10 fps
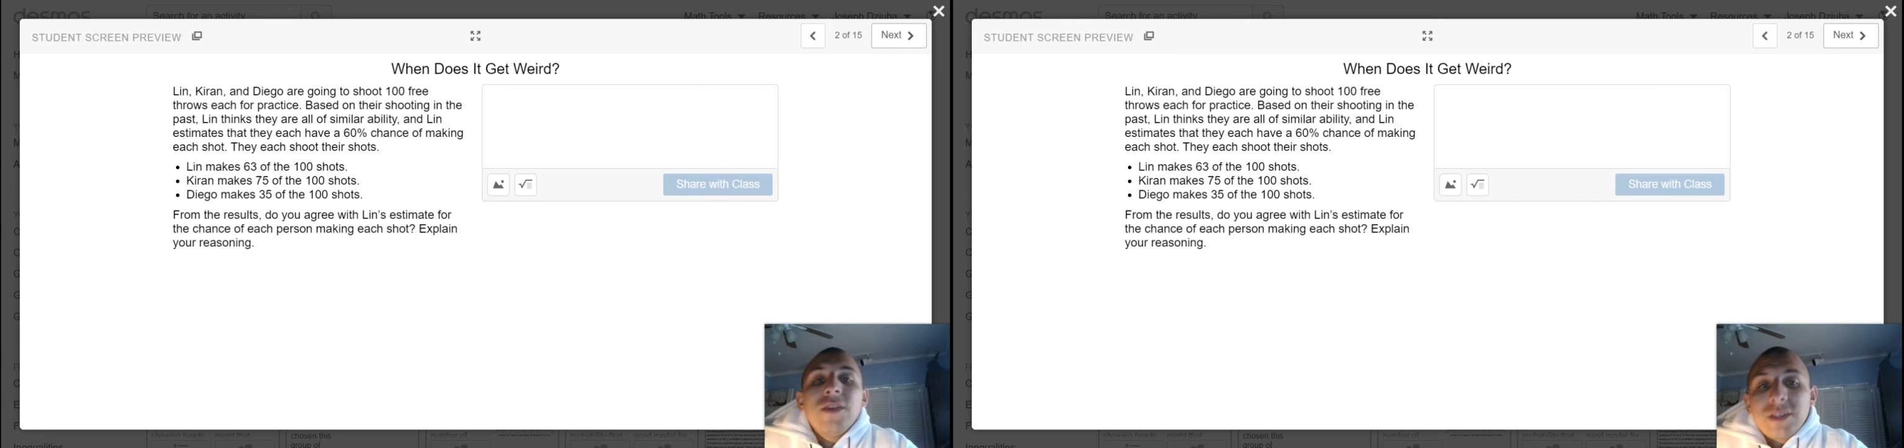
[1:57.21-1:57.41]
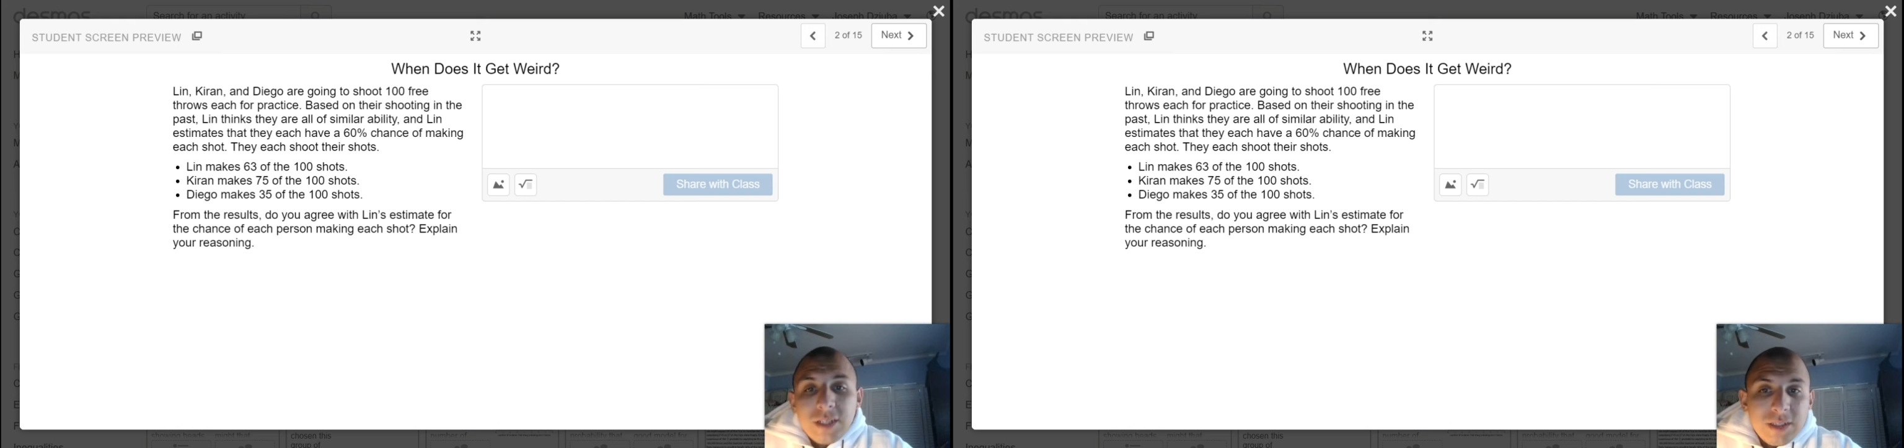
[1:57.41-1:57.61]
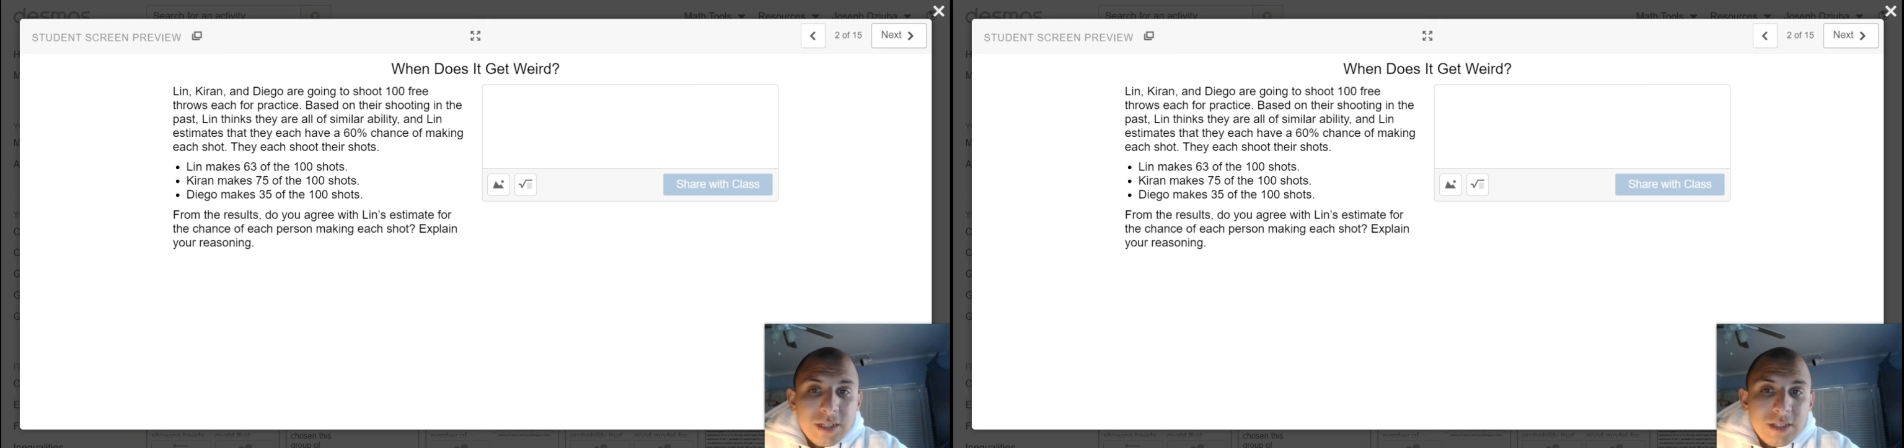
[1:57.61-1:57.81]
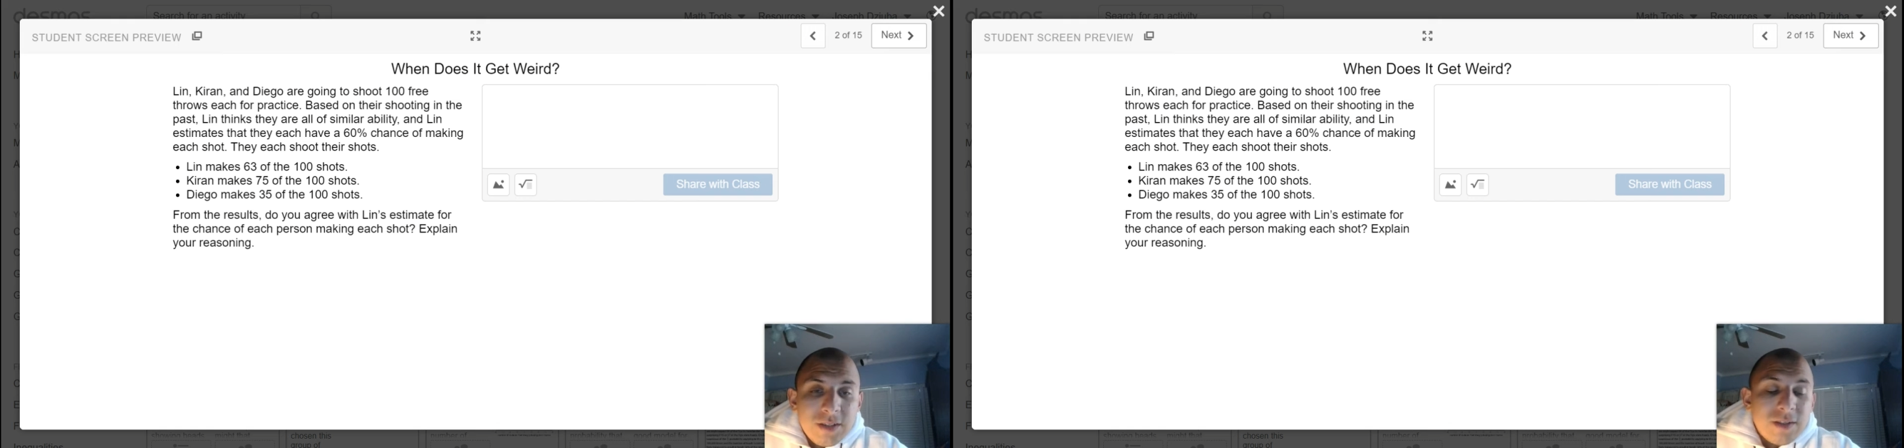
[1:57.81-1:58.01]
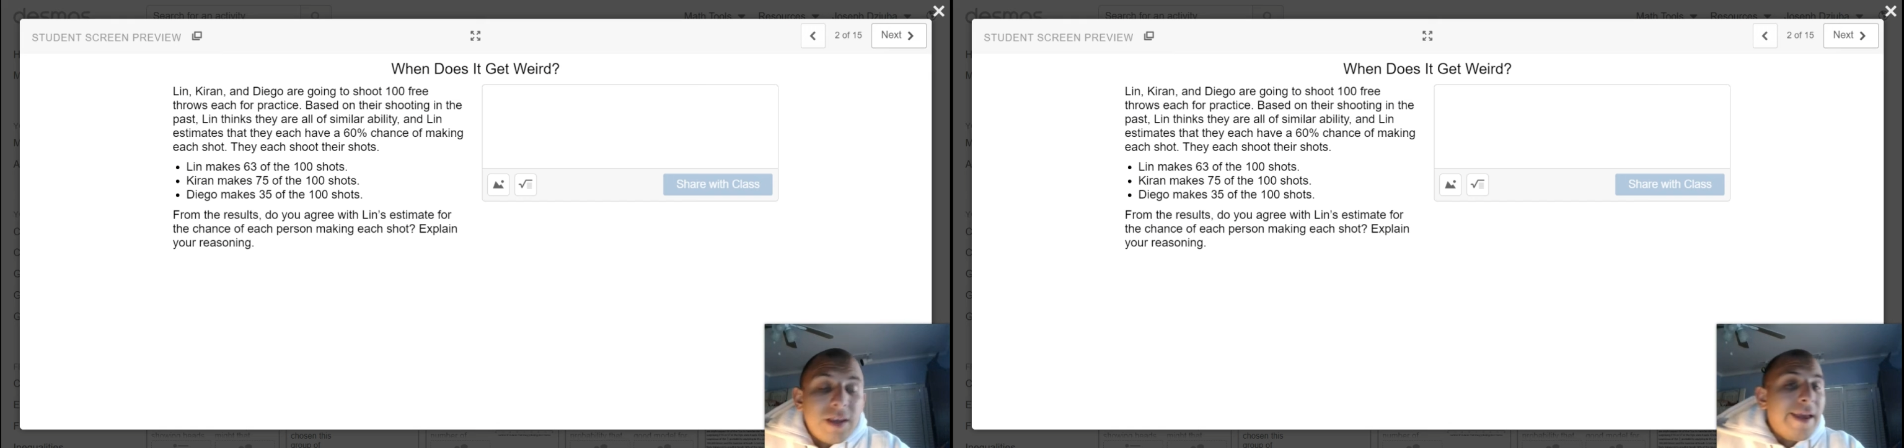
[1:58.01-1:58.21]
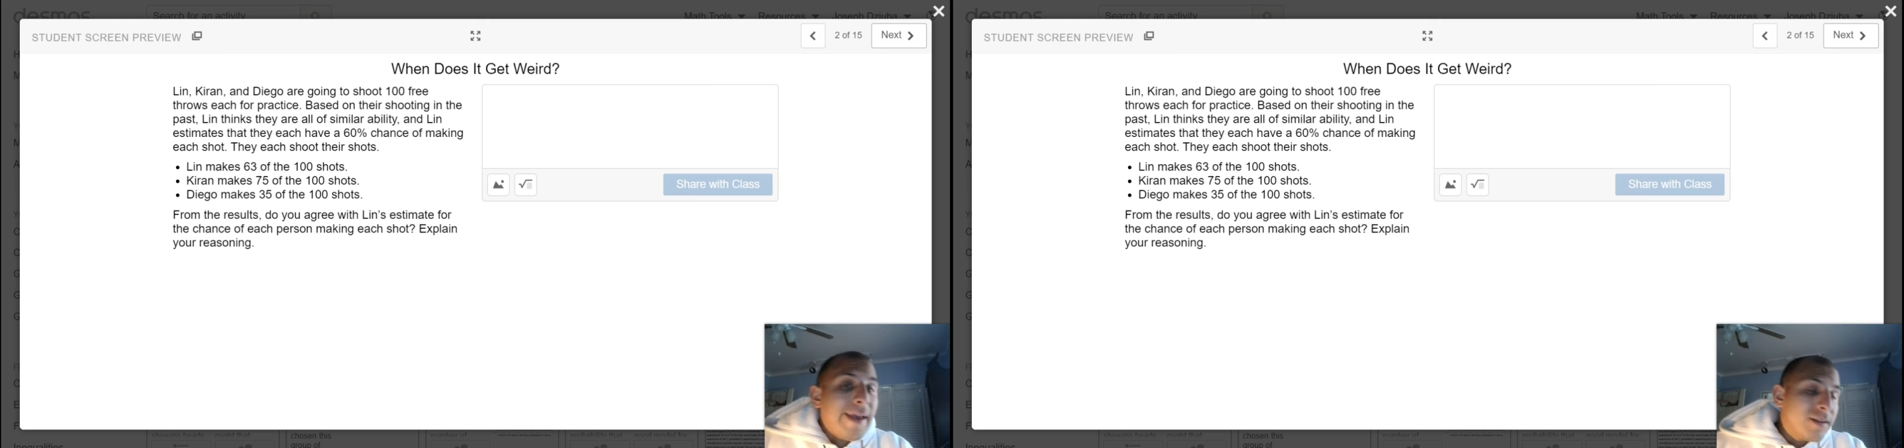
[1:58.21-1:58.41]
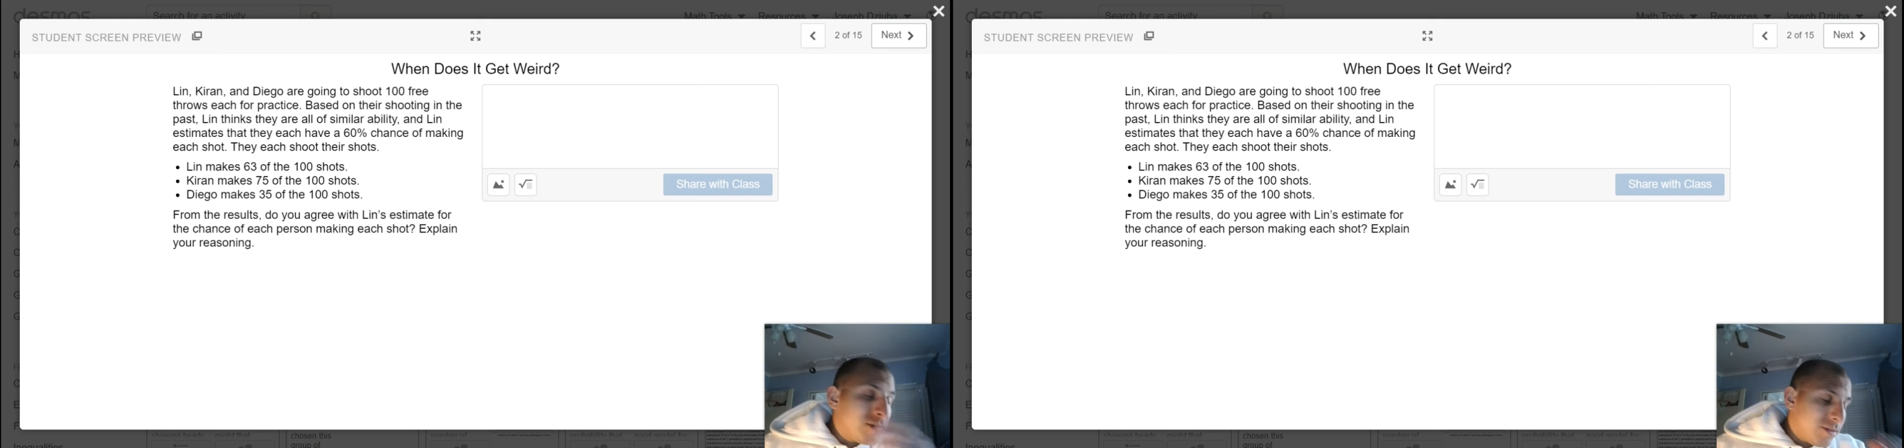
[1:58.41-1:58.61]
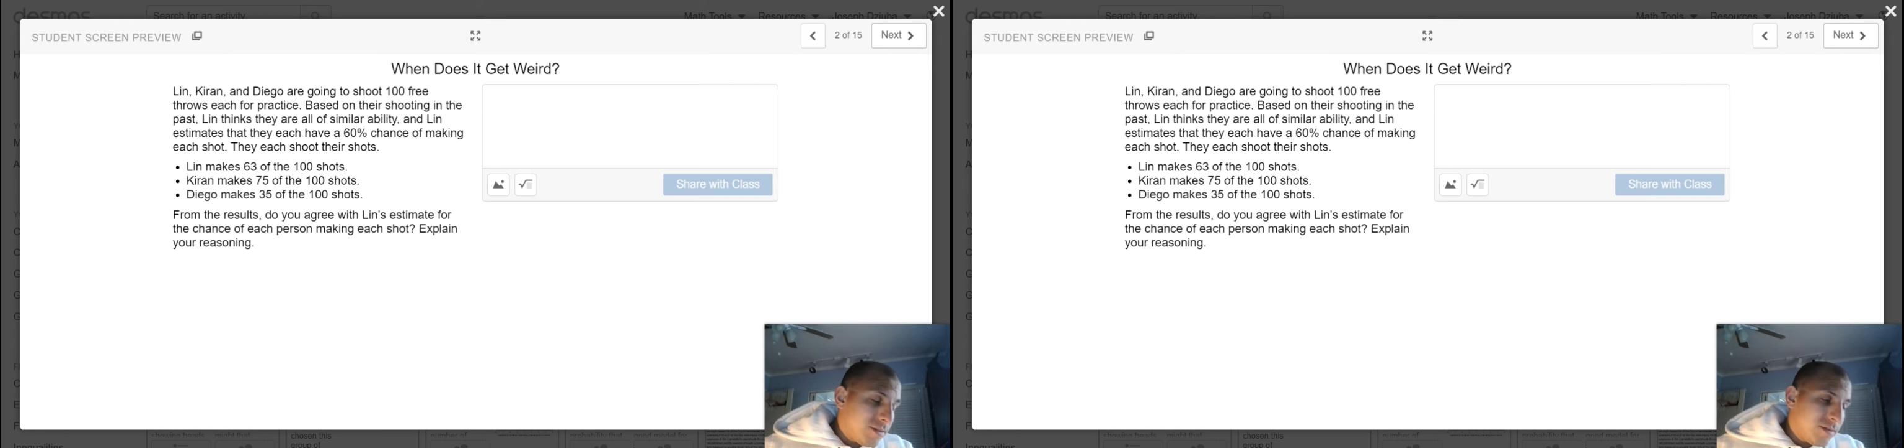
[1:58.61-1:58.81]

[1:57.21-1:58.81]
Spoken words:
this instance, and